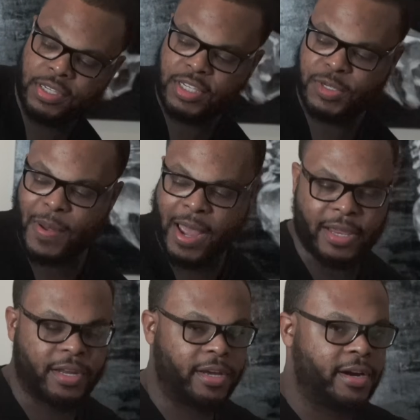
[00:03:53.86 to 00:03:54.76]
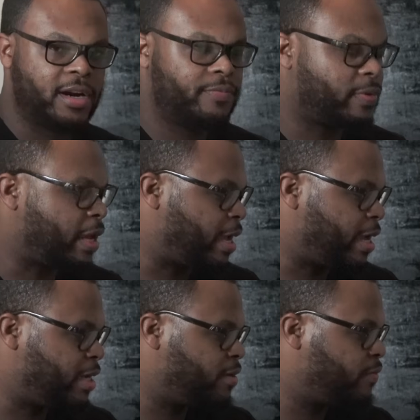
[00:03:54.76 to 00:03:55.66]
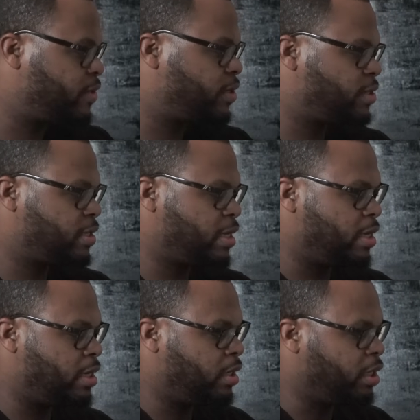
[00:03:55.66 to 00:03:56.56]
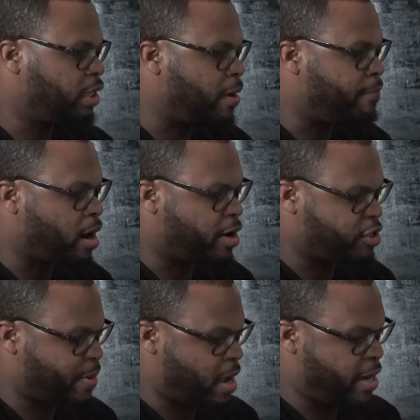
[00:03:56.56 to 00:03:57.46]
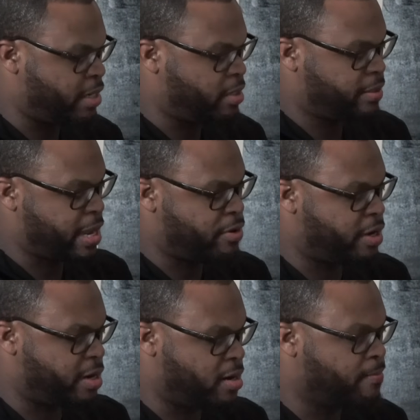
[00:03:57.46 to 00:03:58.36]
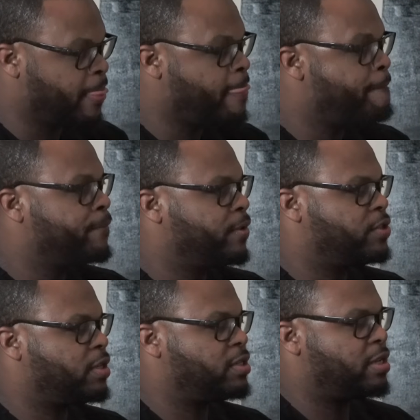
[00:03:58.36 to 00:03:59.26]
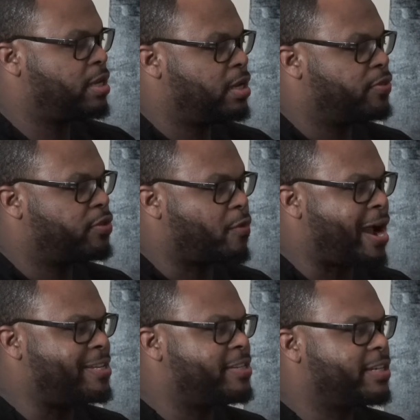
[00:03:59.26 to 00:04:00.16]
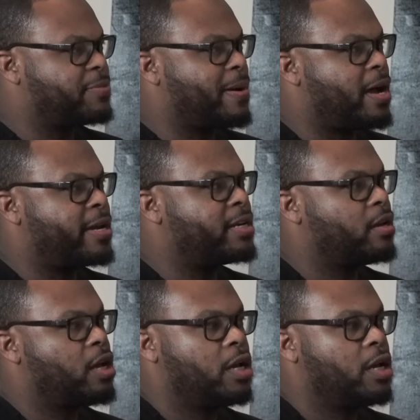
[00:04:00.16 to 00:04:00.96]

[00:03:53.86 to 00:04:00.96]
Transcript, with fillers: is the spine here, and this is the lumbar spine down here. This is the thoracic spine,